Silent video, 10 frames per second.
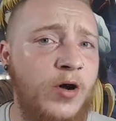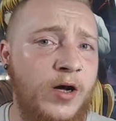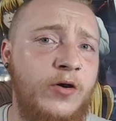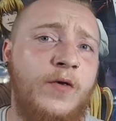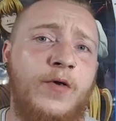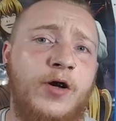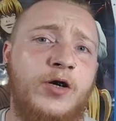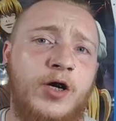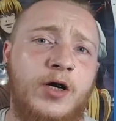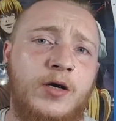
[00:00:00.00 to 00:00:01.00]
Drakenhof
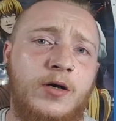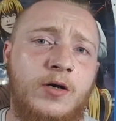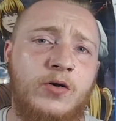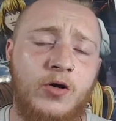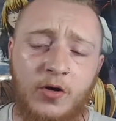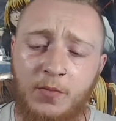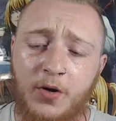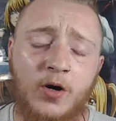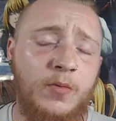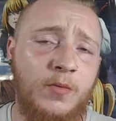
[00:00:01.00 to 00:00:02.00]
Nightshade, so the
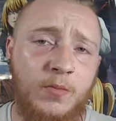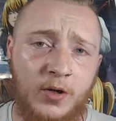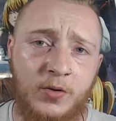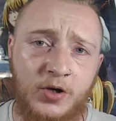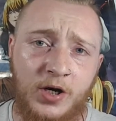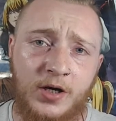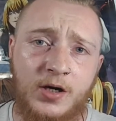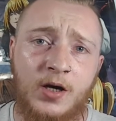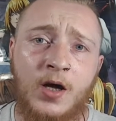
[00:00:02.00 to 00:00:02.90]
purple and blue shade.